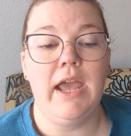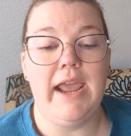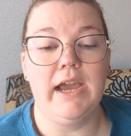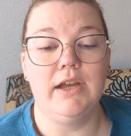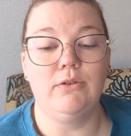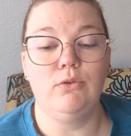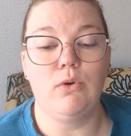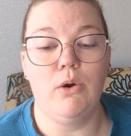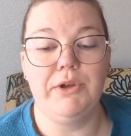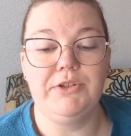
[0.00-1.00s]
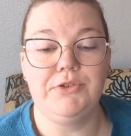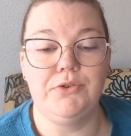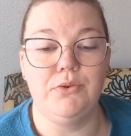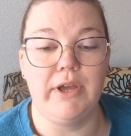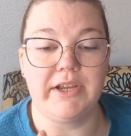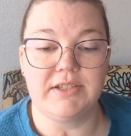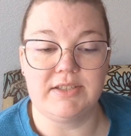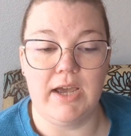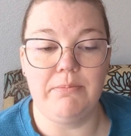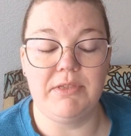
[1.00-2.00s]
and growing to
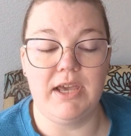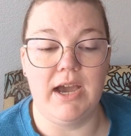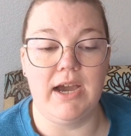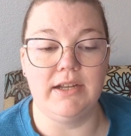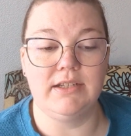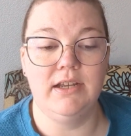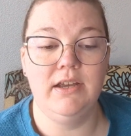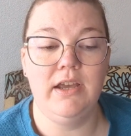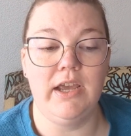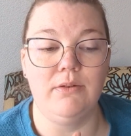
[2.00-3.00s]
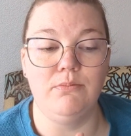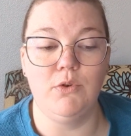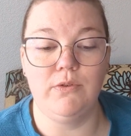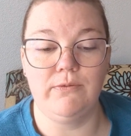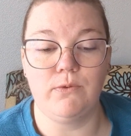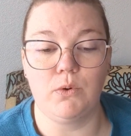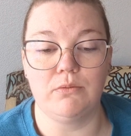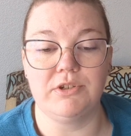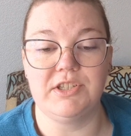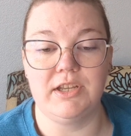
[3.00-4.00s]
accept that and moving
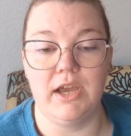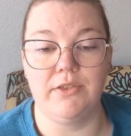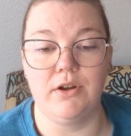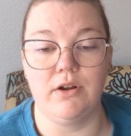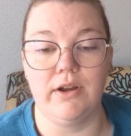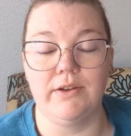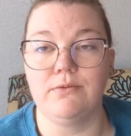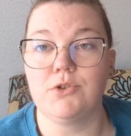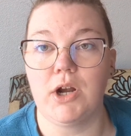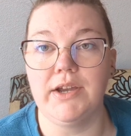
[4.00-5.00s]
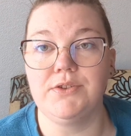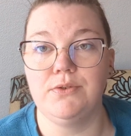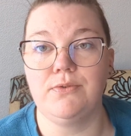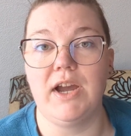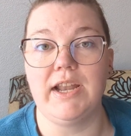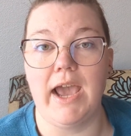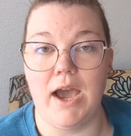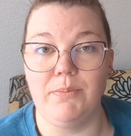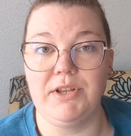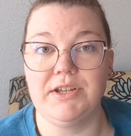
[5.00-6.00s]
forward together and trying to find
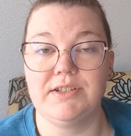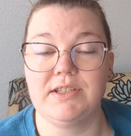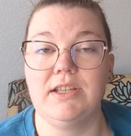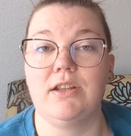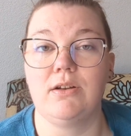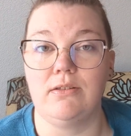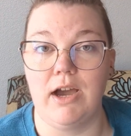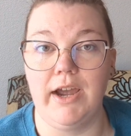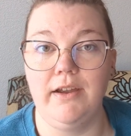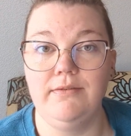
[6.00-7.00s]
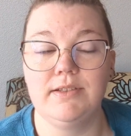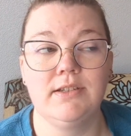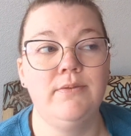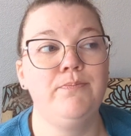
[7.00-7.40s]
happiness in their lives,